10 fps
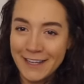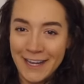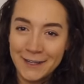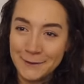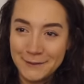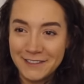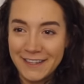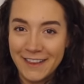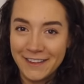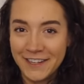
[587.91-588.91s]
getting old
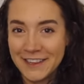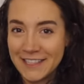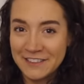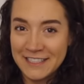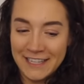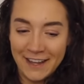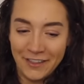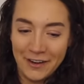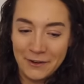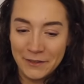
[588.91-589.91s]
together and living
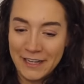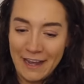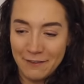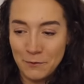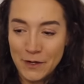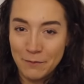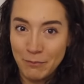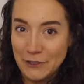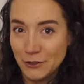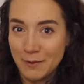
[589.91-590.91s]
together and only having one
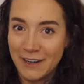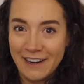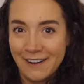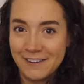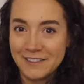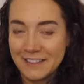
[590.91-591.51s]
bedroom in our house,